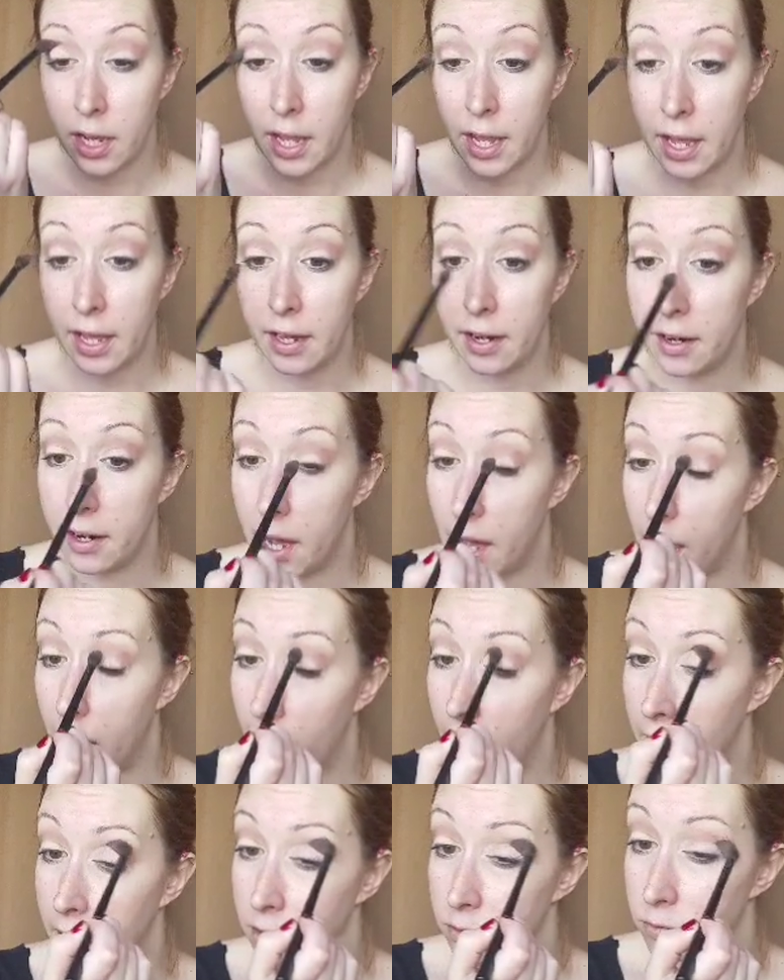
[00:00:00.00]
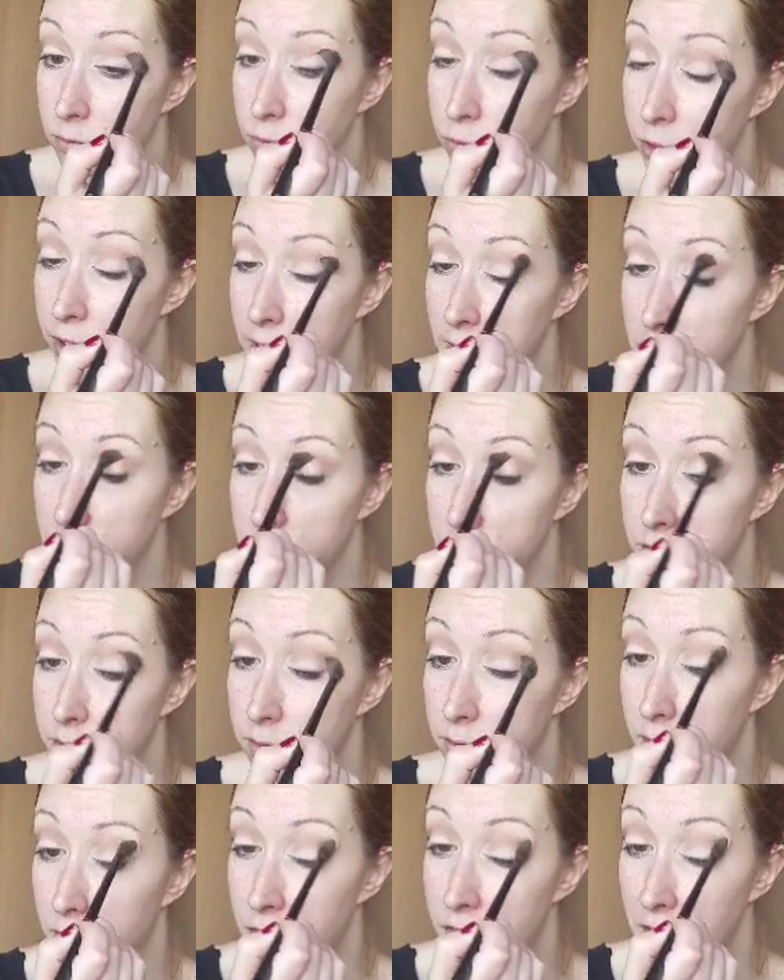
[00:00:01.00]
And I really just
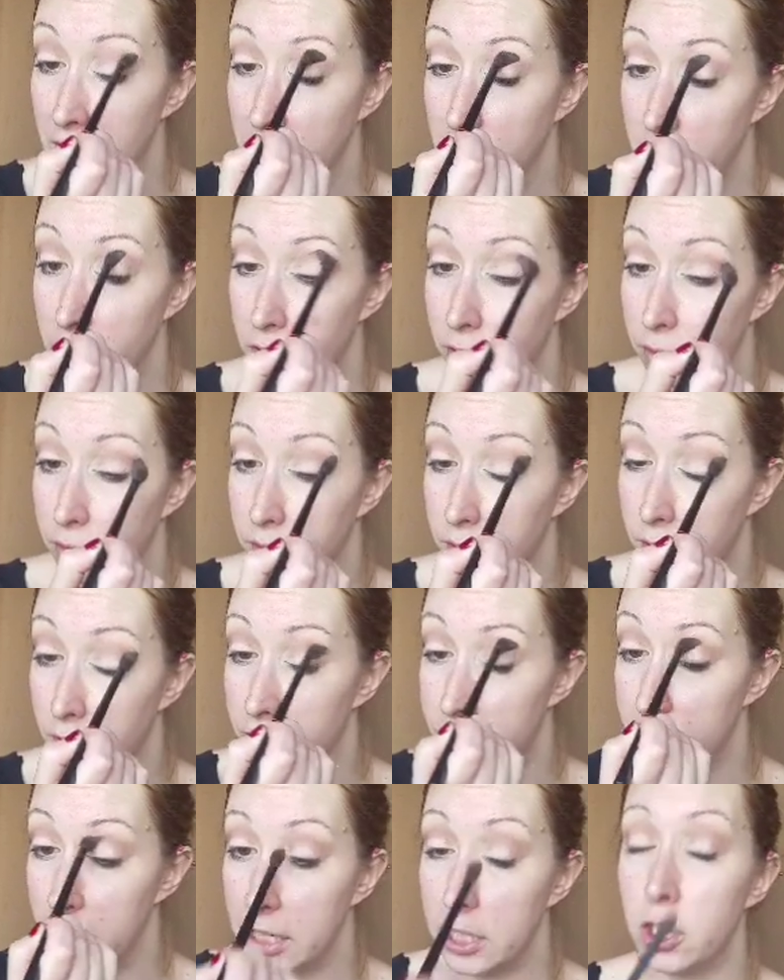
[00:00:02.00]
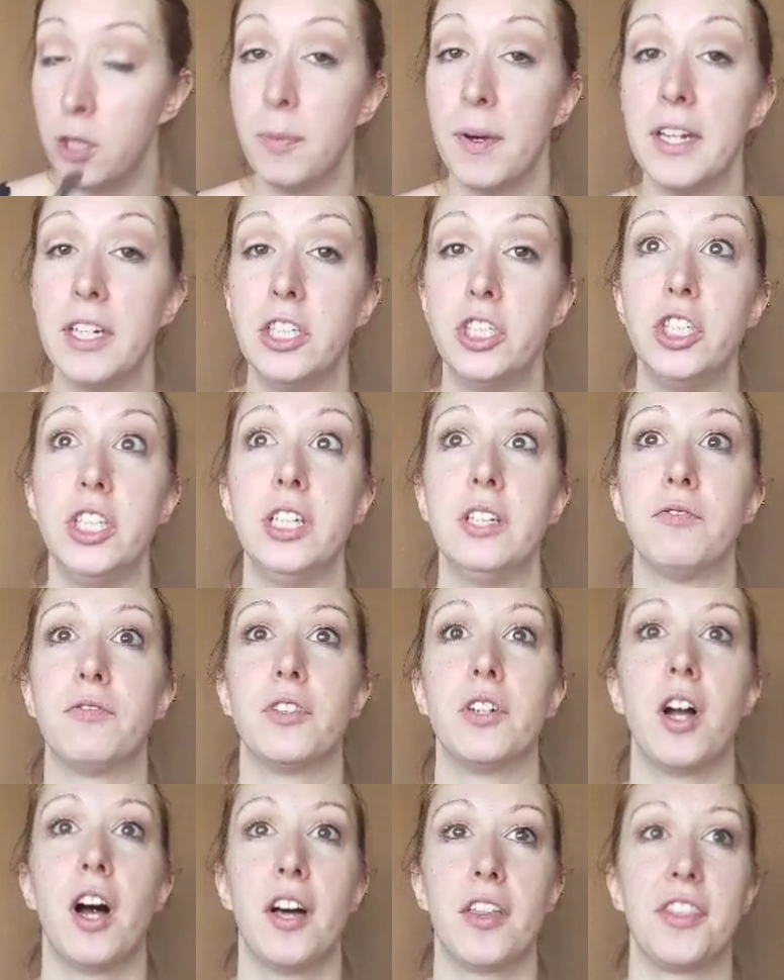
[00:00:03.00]
thank you. Thank you, Betty Jean,
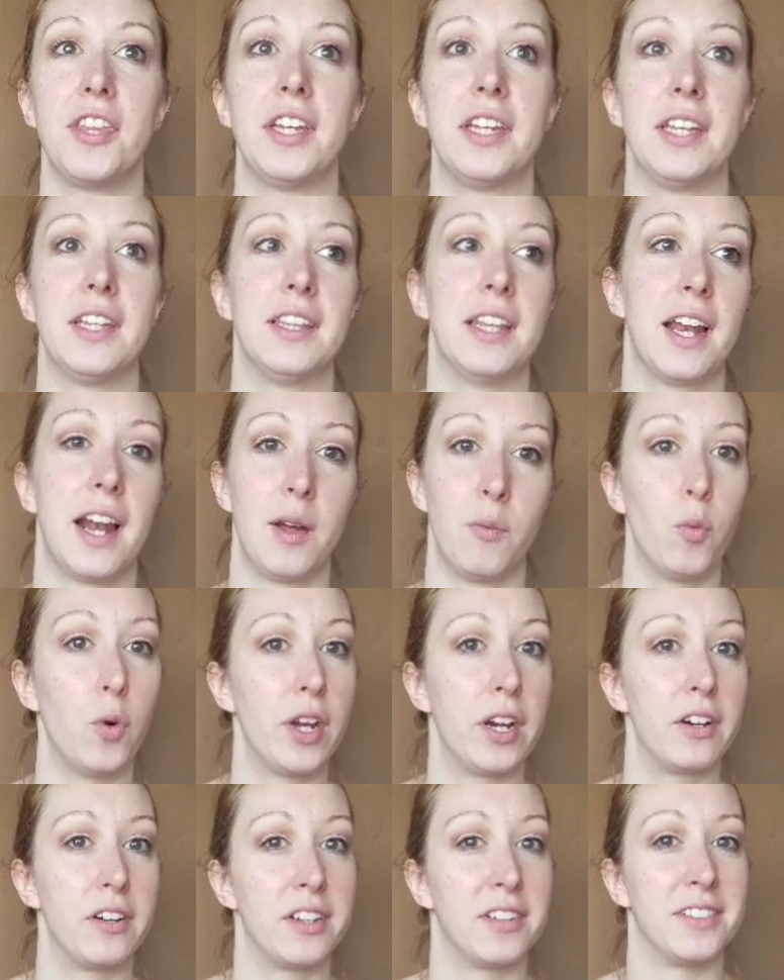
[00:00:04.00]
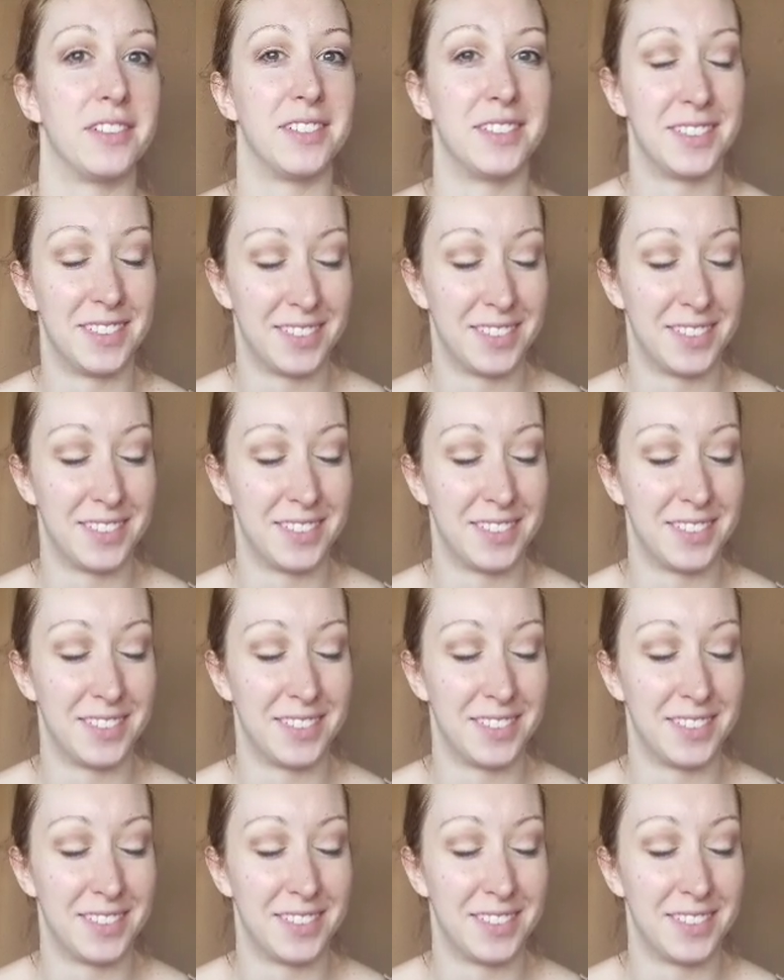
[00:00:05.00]
for not thinking that I'm weird.